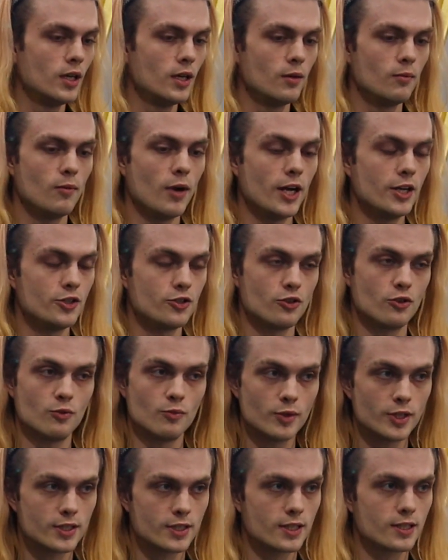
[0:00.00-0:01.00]
mind your own
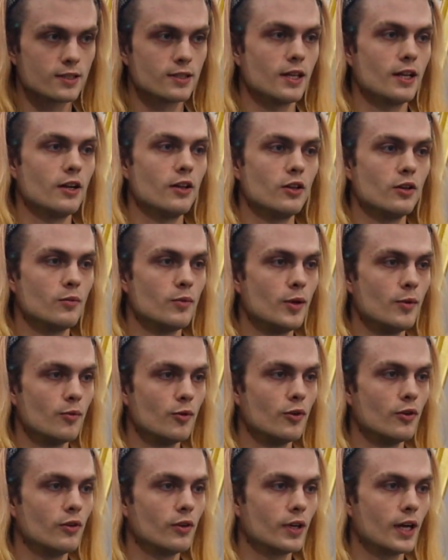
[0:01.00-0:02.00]
business, let other
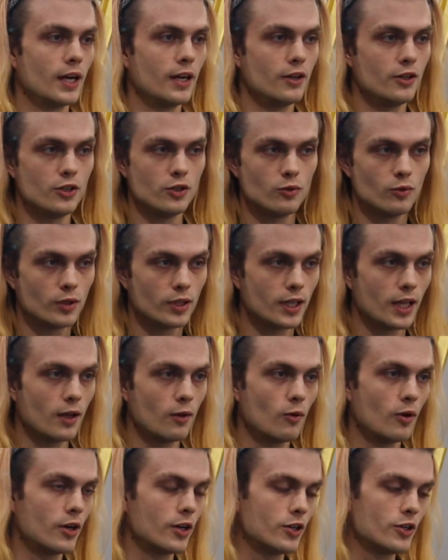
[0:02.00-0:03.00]
people kind of do what they
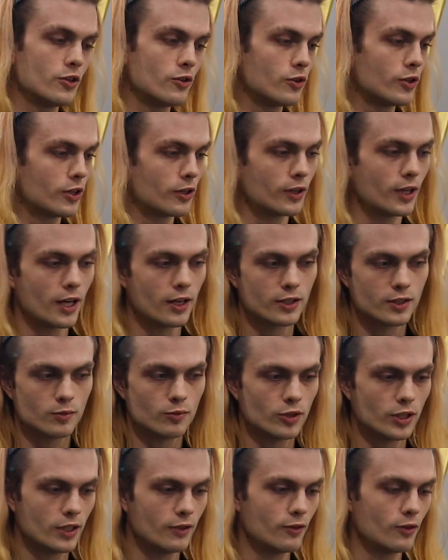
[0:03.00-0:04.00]
want to do. You're allowed to
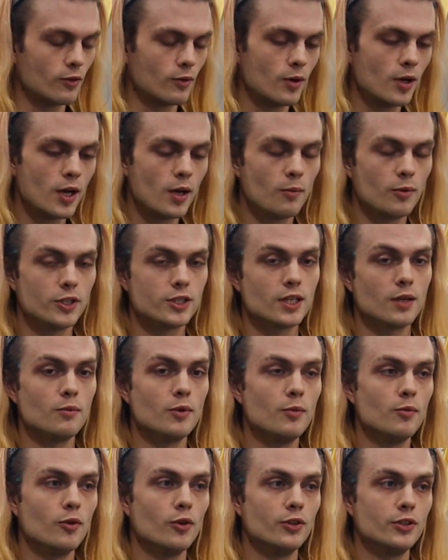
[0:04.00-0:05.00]
believe it. But some
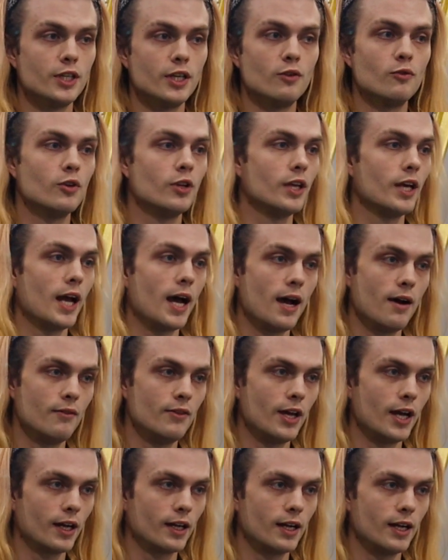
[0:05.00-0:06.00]
people didn't really have
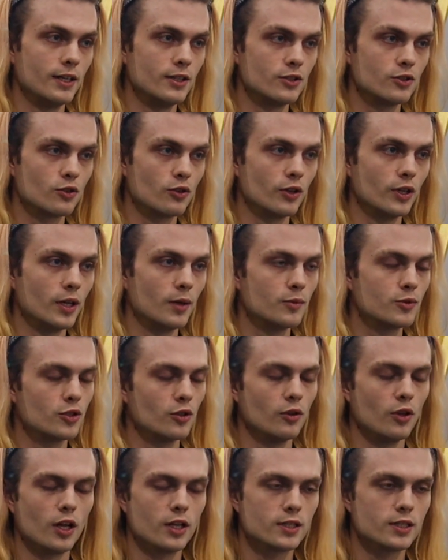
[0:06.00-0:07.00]
that guidance growing up.
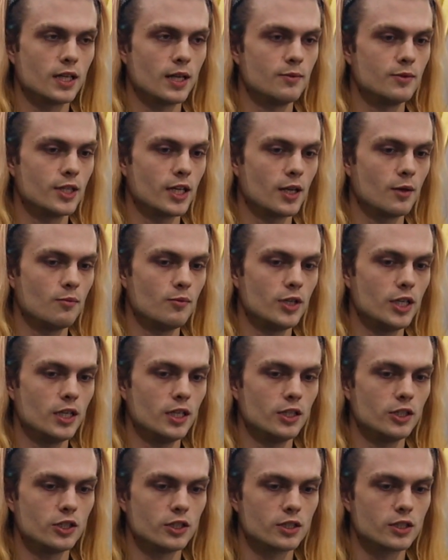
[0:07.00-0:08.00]
So lots of times it can
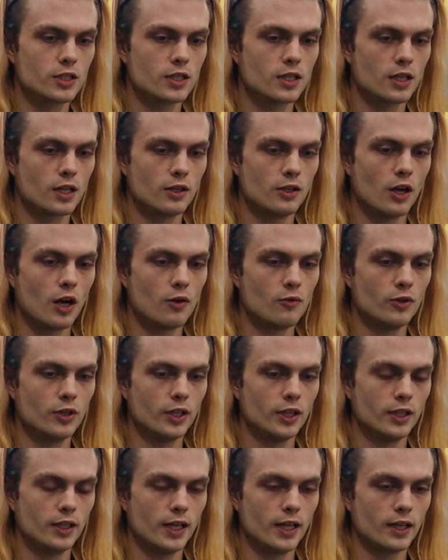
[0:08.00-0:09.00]
be just not
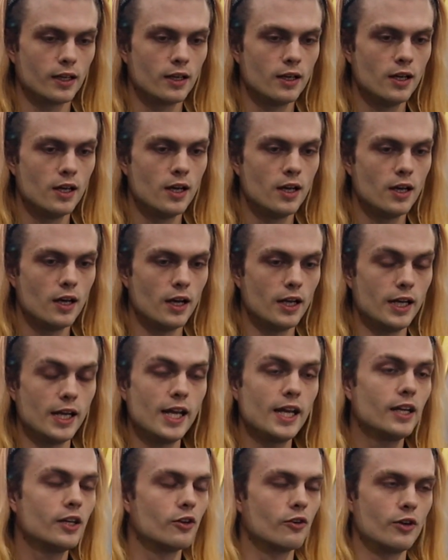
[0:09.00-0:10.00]
really like an
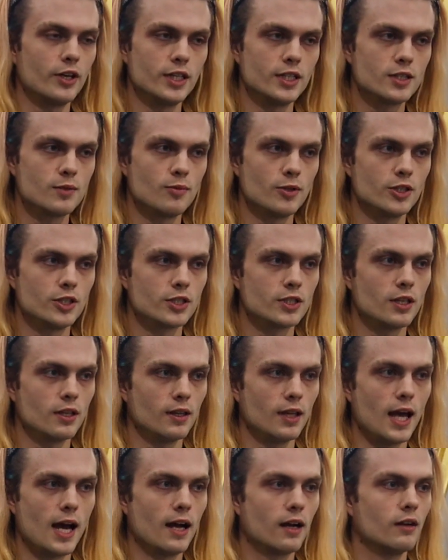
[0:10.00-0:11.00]
ignorance, but just a
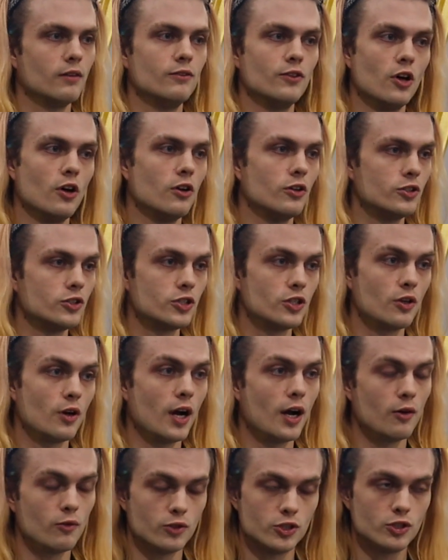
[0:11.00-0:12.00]
lack of knowledge.
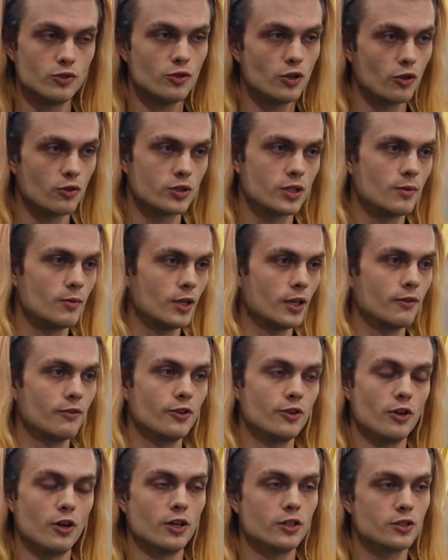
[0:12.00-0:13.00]
How would you know something if
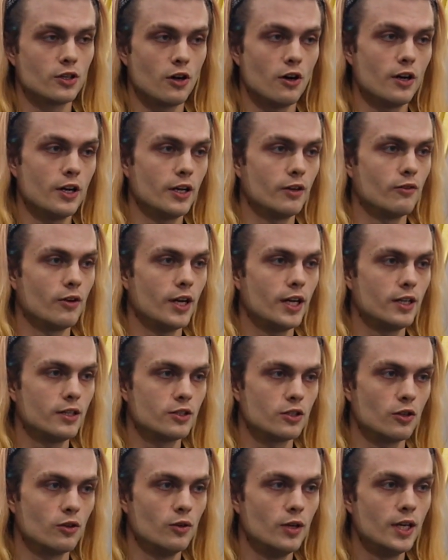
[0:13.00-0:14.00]
you're not taught it, right?
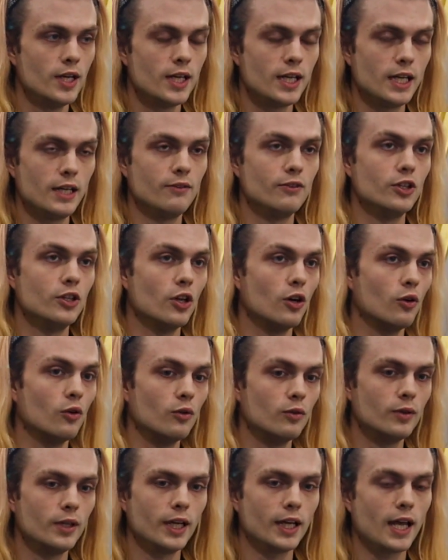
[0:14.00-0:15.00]
So even
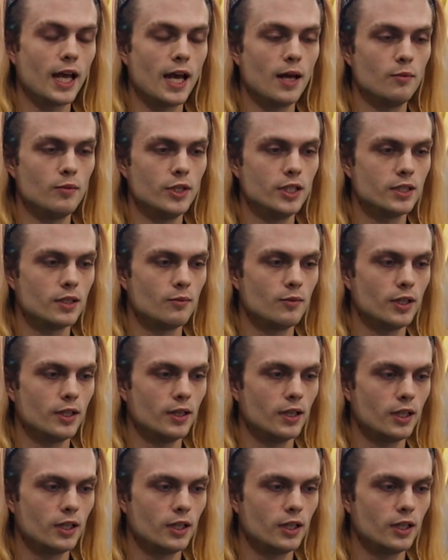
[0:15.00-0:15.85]
though it can be something,